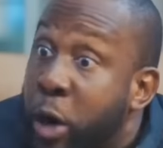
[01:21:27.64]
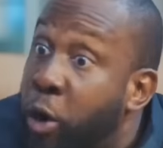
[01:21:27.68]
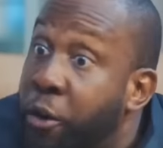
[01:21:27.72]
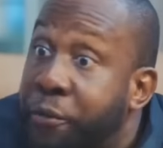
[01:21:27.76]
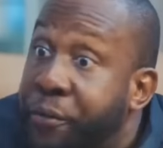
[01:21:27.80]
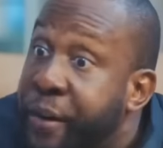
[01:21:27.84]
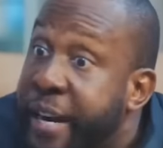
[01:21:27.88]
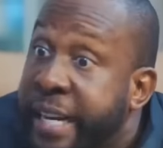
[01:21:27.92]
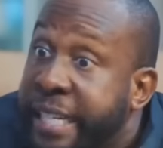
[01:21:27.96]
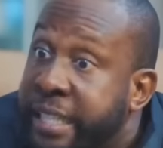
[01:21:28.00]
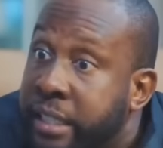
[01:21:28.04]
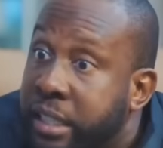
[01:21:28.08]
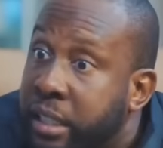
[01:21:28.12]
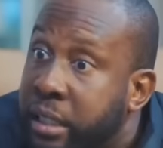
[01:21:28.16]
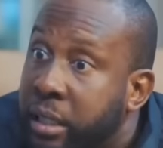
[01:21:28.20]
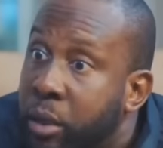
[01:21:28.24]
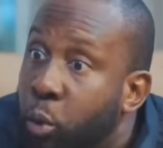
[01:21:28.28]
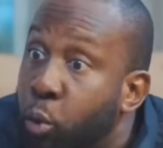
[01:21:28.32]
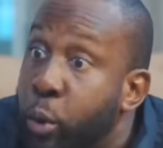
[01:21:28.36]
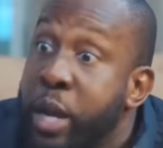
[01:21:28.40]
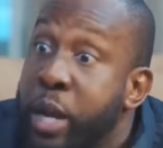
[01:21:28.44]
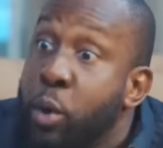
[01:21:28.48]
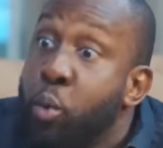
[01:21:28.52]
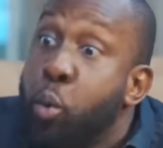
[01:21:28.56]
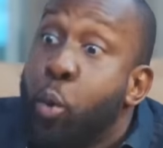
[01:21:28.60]
not friends.
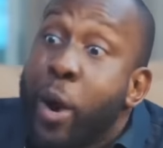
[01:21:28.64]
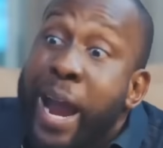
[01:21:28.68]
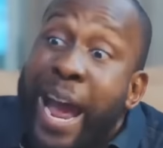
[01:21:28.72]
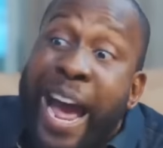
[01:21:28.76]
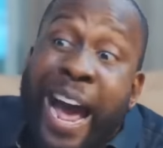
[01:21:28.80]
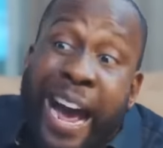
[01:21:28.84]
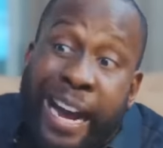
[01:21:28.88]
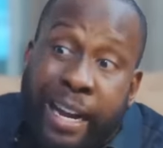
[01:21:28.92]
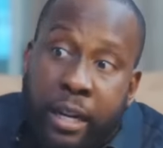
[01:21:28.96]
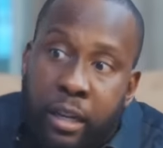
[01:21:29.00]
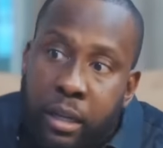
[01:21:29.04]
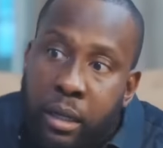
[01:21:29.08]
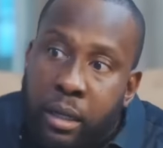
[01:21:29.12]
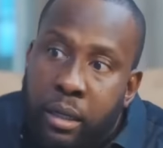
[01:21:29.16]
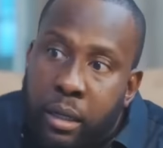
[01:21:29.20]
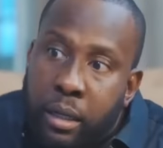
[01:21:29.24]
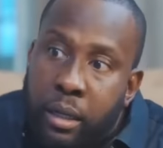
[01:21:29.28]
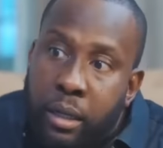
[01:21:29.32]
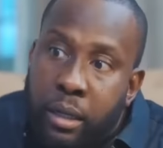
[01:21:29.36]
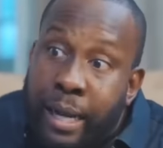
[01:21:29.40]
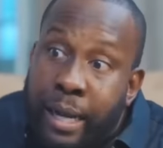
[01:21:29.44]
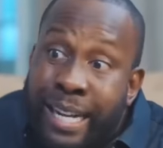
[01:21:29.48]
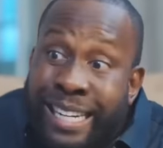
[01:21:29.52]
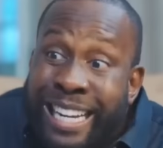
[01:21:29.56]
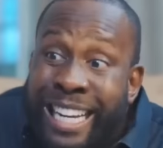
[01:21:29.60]
We were.
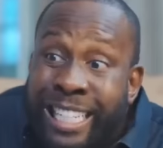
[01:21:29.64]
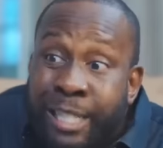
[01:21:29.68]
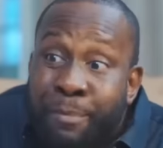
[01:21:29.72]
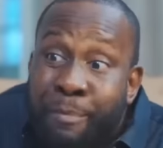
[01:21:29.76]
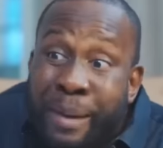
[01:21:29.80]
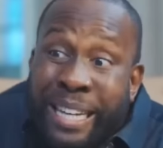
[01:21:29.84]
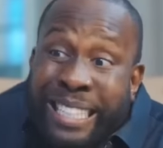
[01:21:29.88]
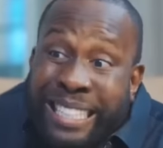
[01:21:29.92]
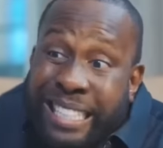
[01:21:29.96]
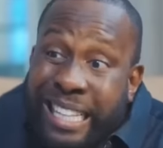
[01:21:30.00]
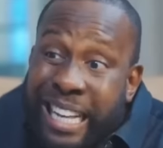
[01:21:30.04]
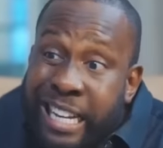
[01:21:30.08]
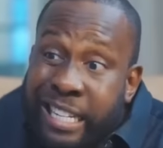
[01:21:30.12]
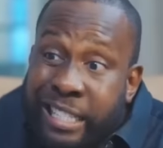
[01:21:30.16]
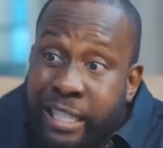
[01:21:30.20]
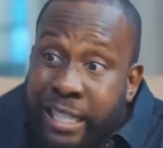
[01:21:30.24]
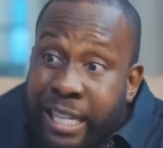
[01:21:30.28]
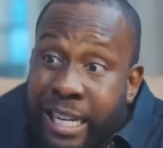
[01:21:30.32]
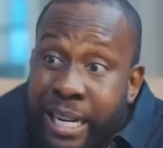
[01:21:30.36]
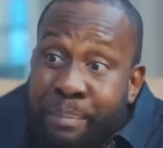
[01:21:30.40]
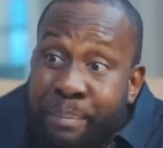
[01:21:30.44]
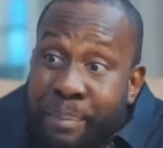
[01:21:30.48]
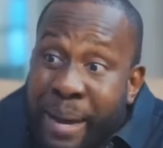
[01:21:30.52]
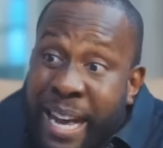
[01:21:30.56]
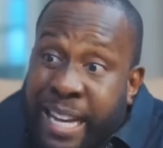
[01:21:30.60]
That's past tense.
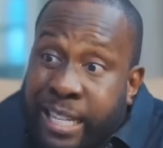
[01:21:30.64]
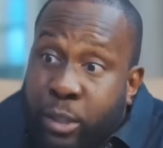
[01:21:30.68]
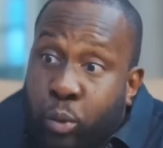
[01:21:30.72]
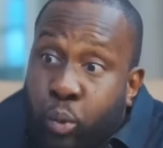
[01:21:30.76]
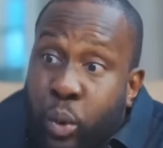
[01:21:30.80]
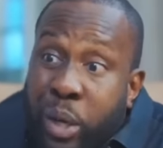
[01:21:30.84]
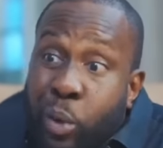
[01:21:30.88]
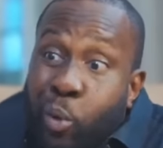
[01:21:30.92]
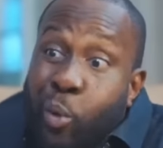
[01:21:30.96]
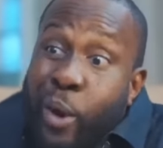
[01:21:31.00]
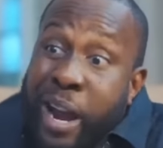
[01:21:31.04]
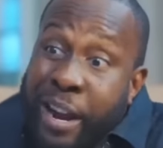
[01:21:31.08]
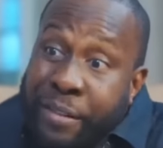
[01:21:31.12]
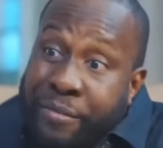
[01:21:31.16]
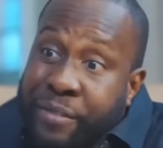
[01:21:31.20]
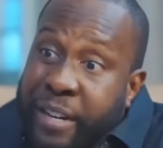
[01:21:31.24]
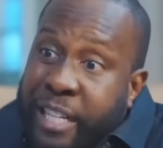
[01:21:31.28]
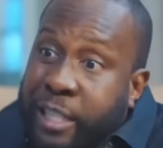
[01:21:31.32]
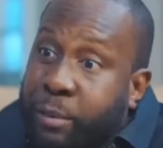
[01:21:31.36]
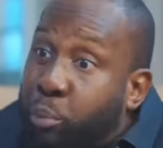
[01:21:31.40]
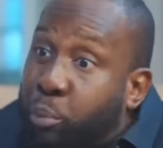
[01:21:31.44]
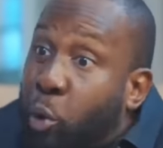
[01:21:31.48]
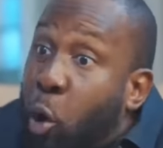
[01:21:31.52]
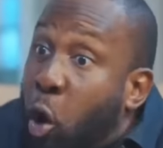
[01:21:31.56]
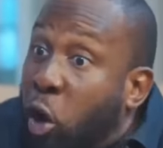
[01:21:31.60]
In the past, we were
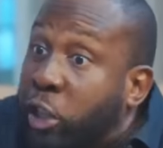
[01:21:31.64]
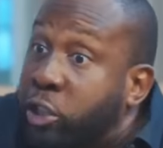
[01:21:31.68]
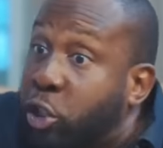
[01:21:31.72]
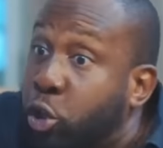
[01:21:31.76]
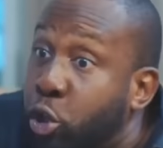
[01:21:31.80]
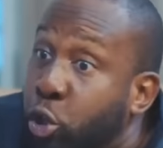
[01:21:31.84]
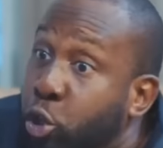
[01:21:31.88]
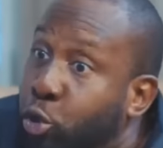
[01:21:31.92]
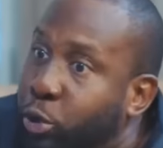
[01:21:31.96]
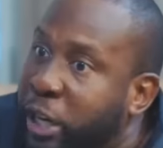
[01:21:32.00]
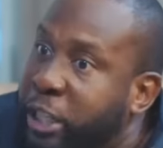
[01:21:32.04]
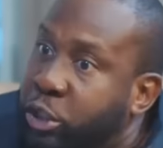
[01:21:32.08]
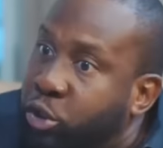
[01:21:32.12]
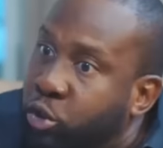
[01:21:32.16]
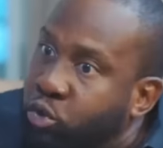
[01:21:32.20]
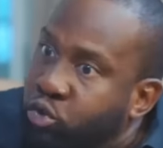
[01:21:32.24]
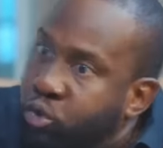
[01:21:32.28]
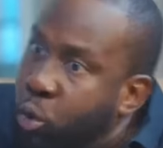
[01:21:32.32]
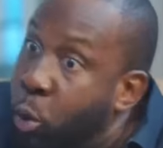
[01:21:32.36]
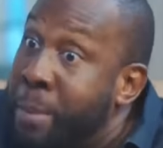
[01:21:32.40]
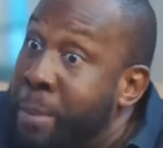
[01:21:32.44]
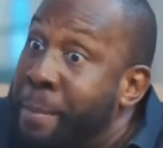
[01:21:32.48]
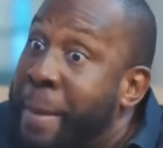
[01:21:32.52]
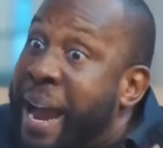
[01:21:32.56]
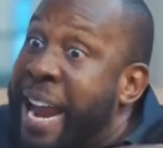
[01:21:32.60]
friends until you tried to
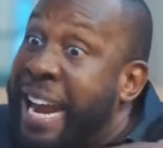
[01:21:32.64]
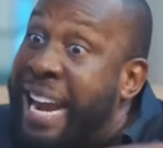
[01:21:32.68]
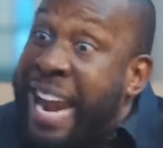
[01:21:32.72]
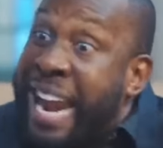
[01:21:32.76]
ruin my